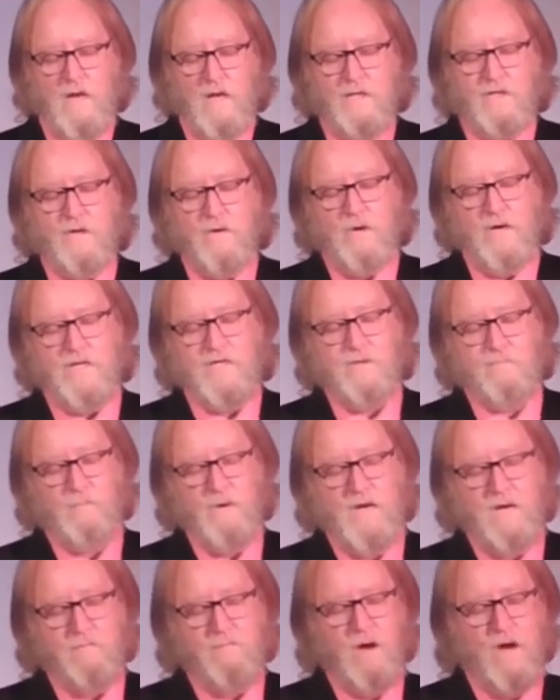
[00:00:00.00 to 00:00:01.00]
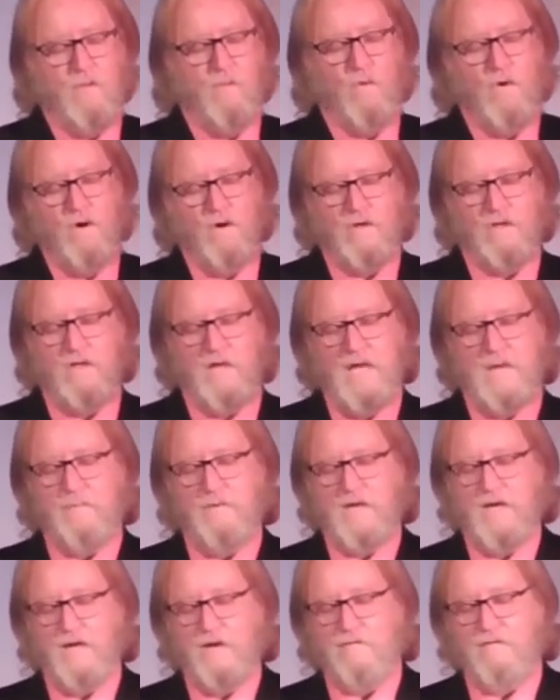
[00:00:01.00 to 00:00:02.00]
And so I speak my word,
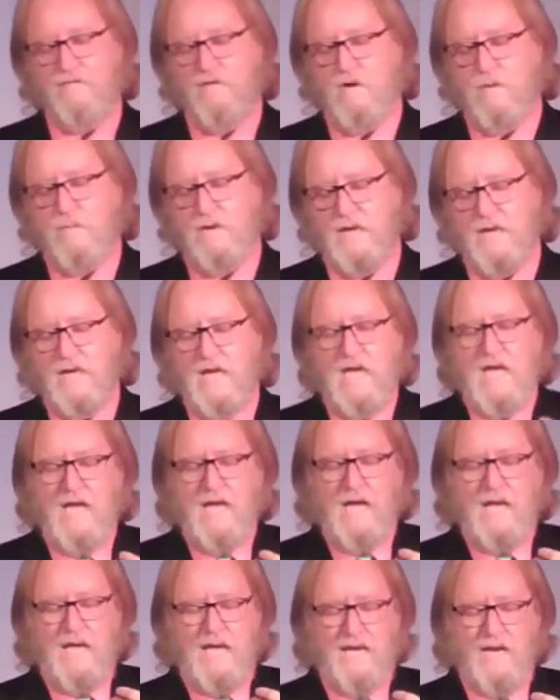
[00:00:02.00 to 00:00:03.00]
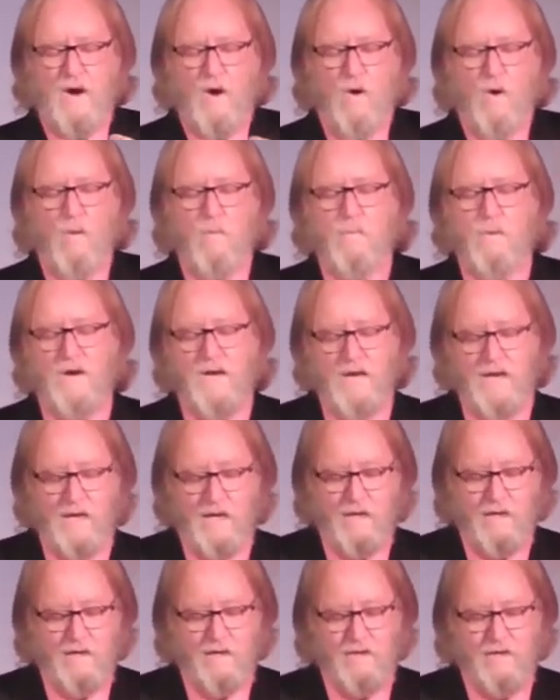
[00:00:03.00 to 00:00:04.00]
claiming and affirming and
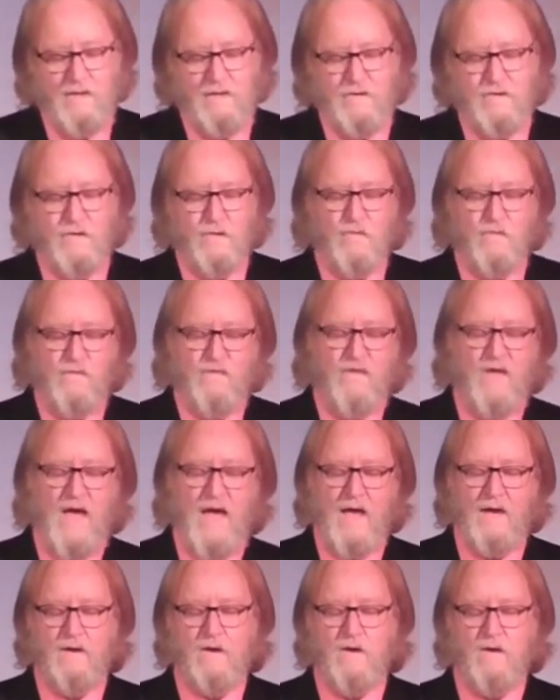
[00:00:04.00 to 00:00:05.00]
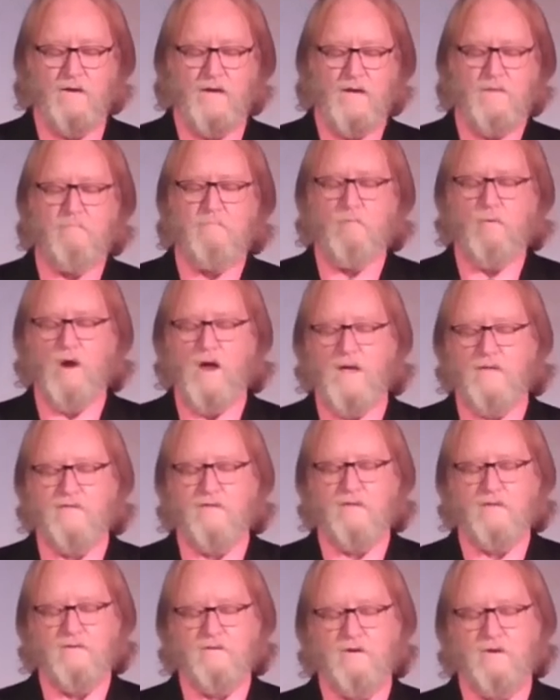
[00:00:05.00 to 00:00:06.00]
opening to that on a
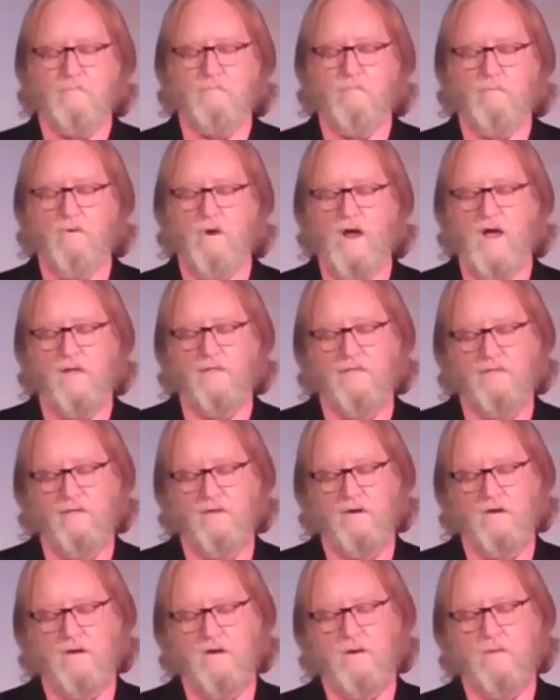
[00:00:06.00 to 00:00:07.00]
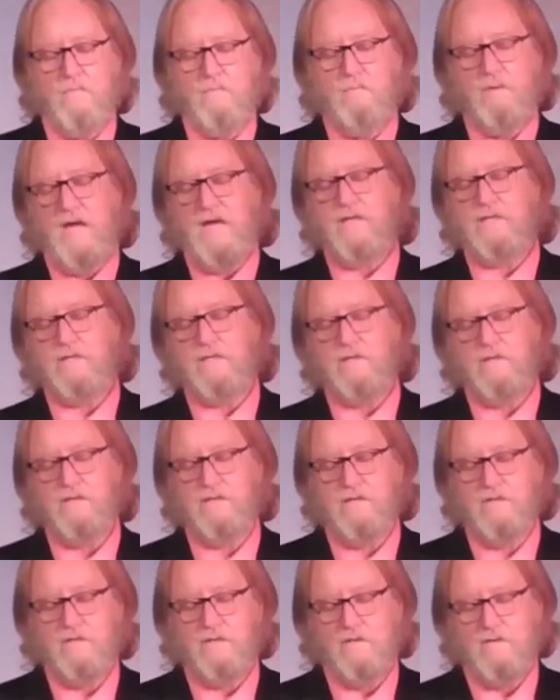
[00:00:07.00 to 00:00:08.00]
breath to breath
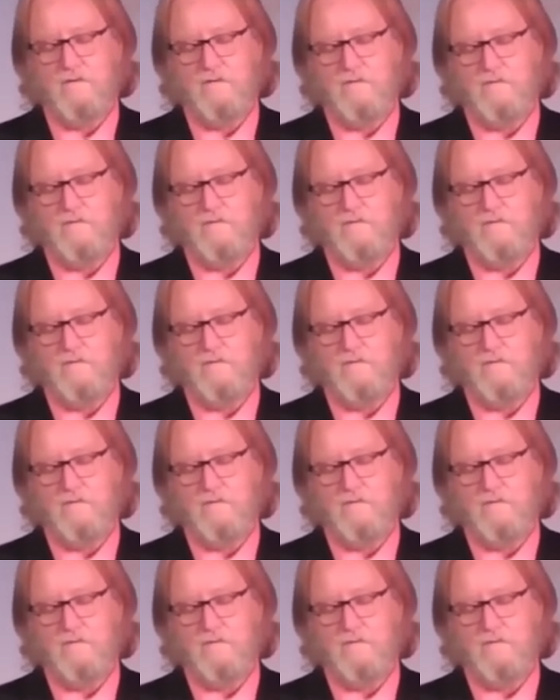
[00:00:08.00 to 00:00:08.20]
basis.